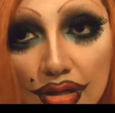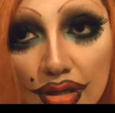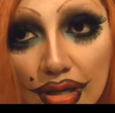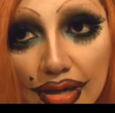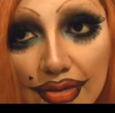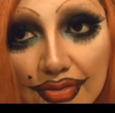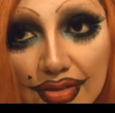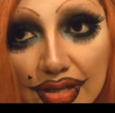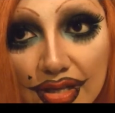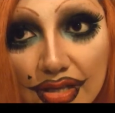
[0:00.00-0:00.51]

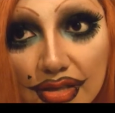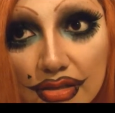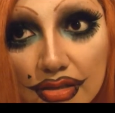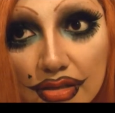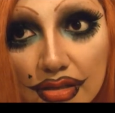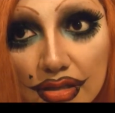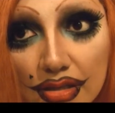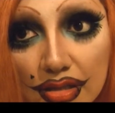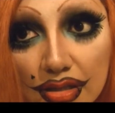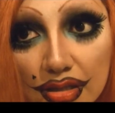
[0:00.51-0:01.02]
and
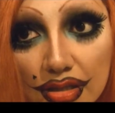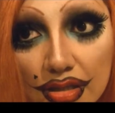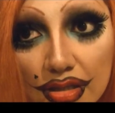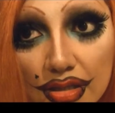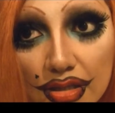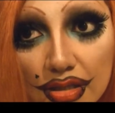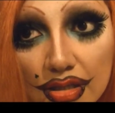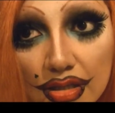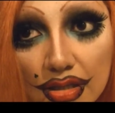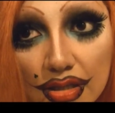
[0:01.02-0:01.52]
then
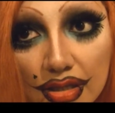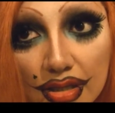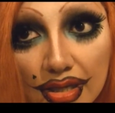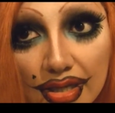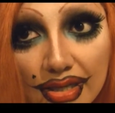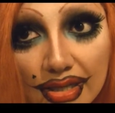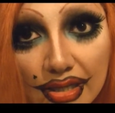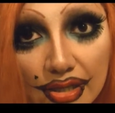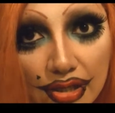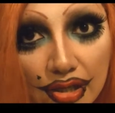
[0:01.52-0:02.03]

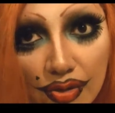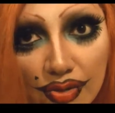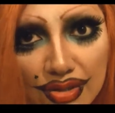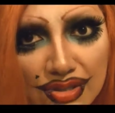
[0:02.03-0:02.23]
I can go